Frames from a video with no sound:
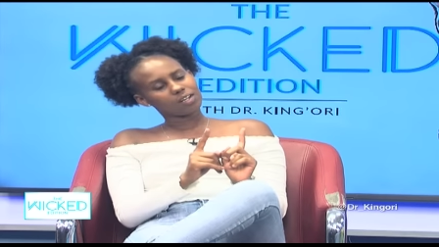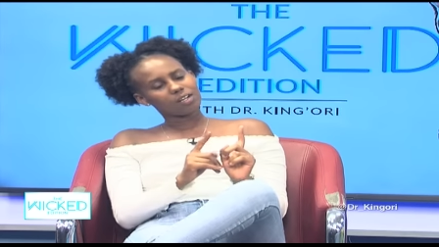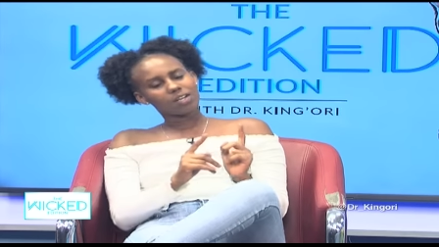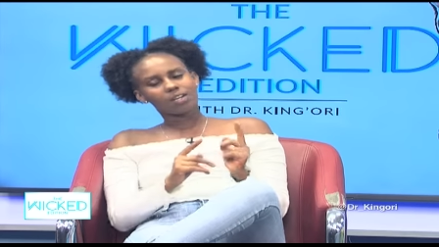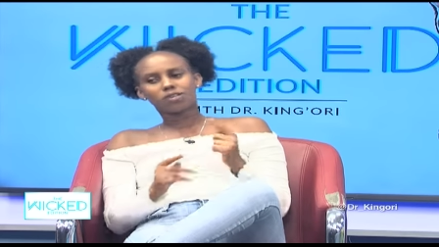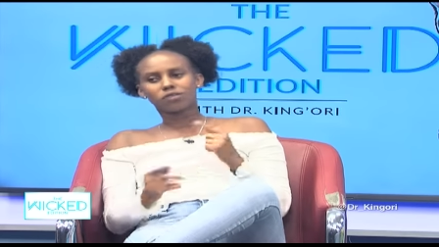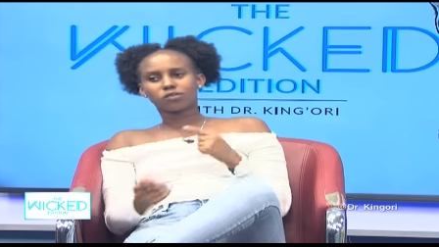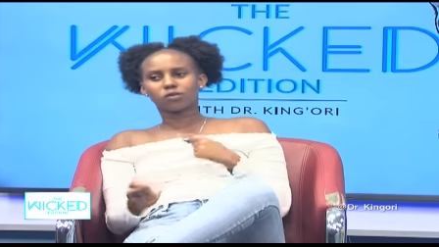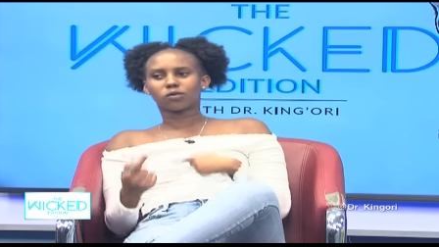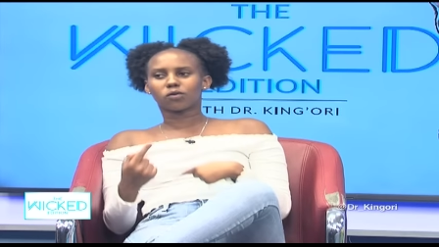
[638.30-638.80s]

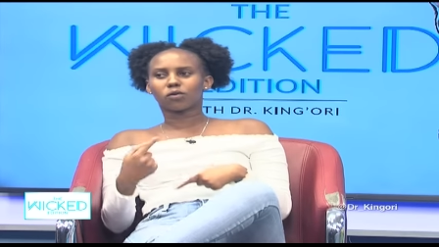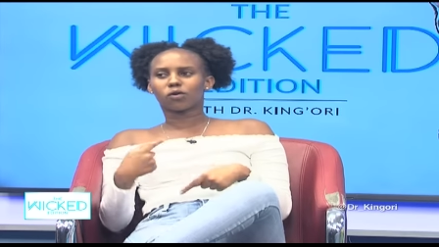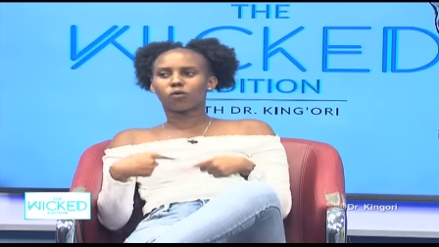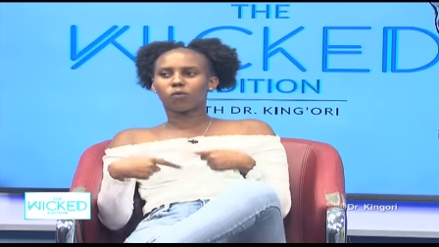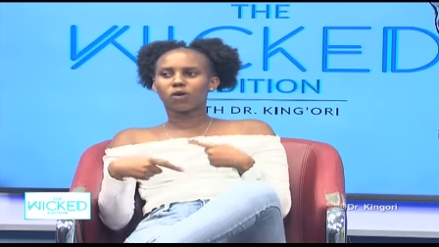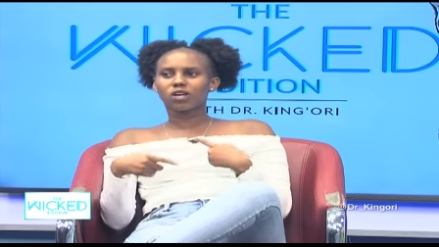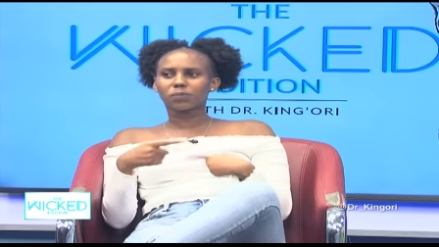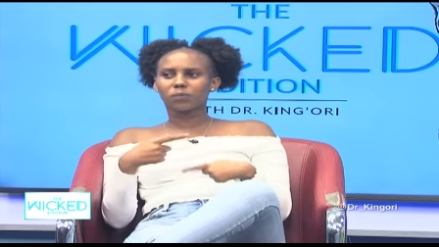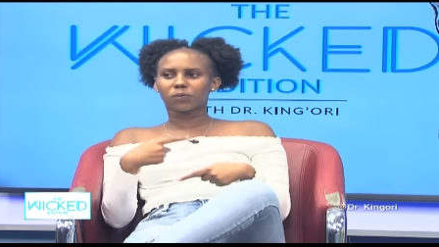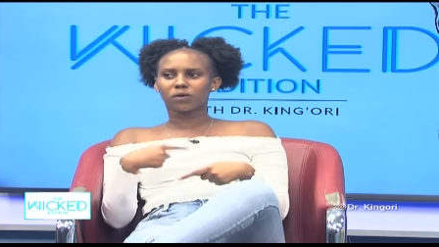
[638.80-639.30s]
So
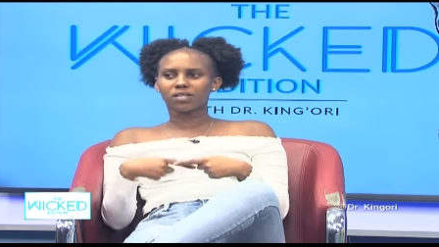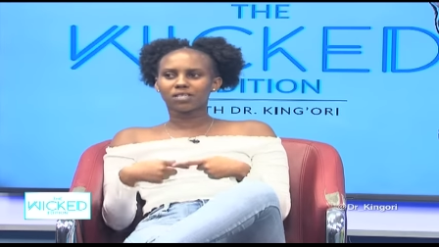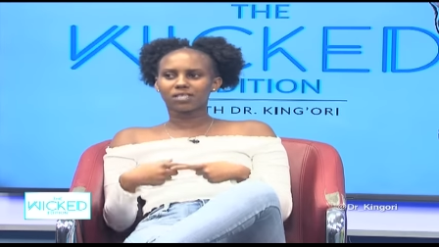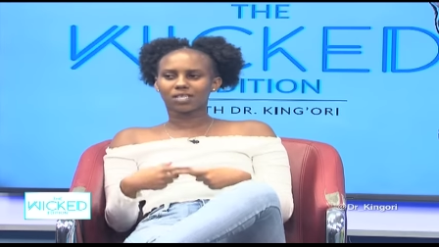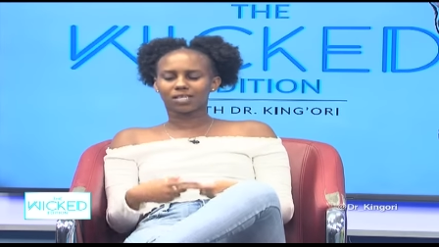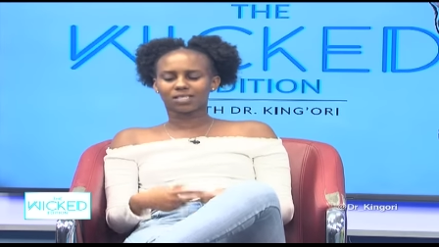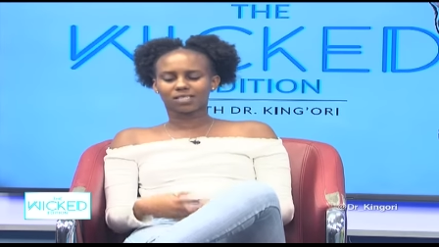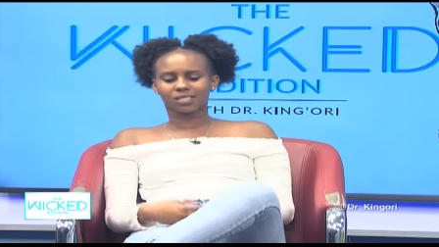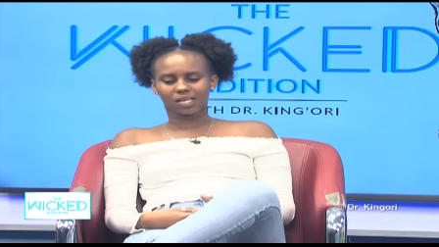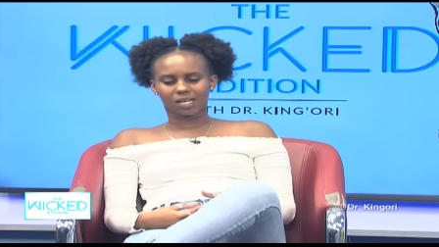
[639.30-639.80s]
what people didn't
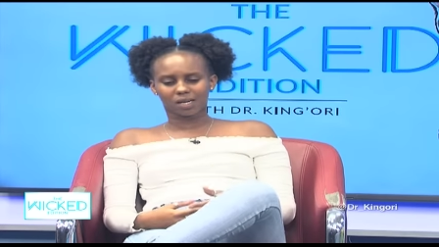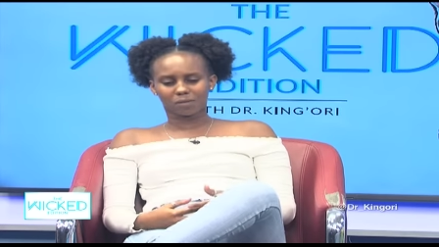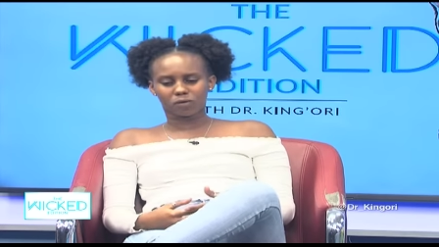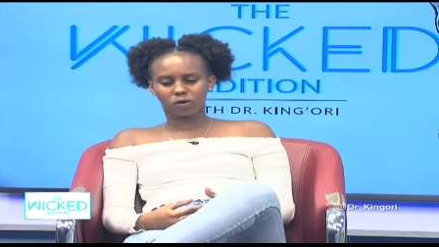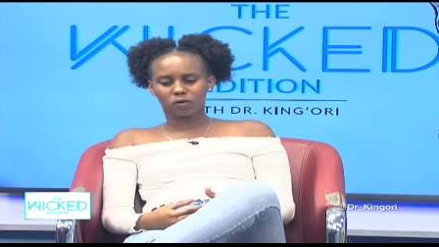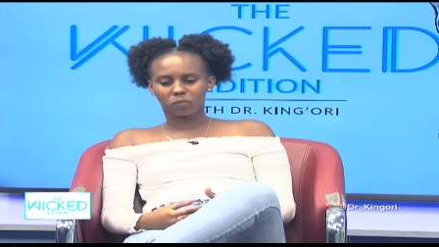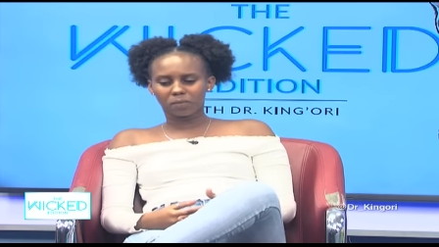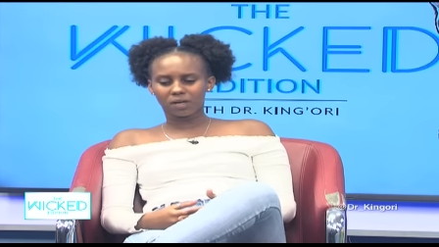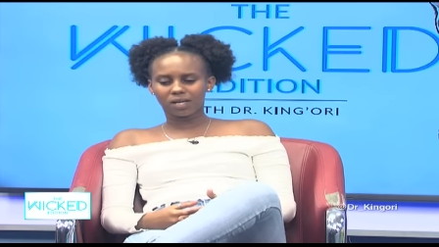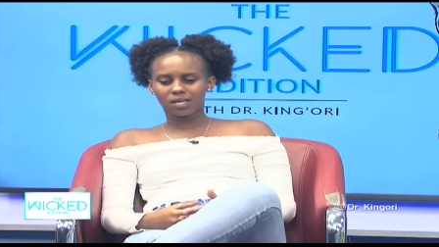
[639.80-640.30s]
understand
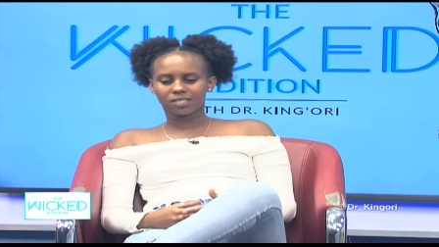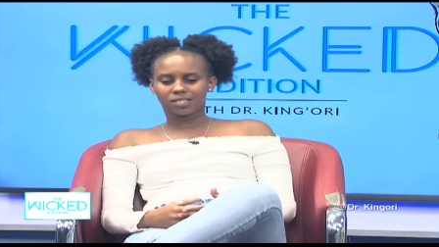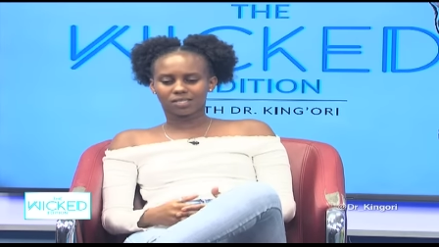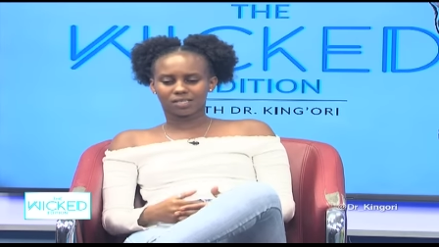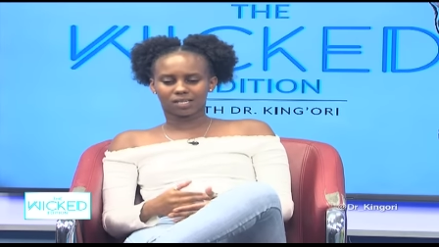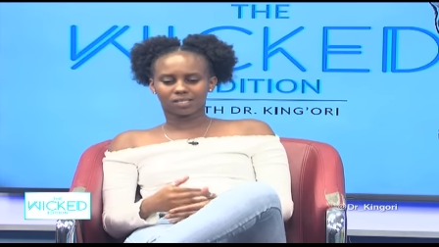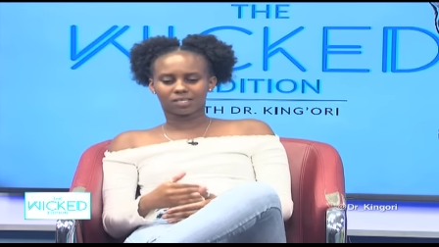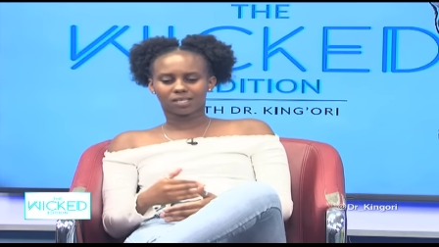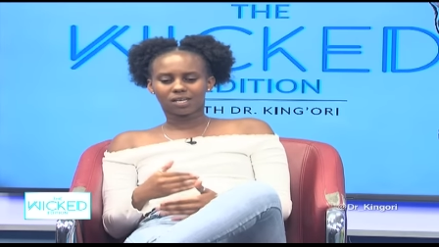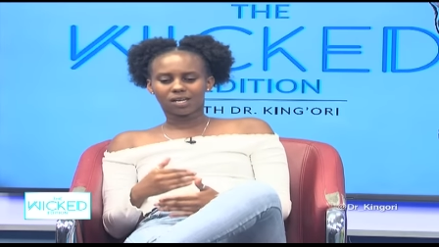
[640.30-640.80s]
about me is
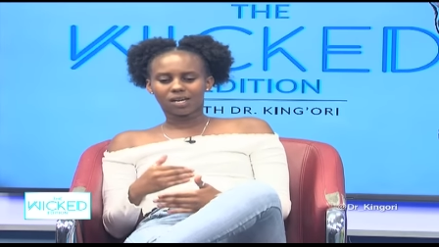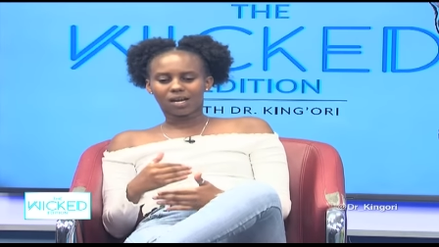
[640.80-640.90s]
that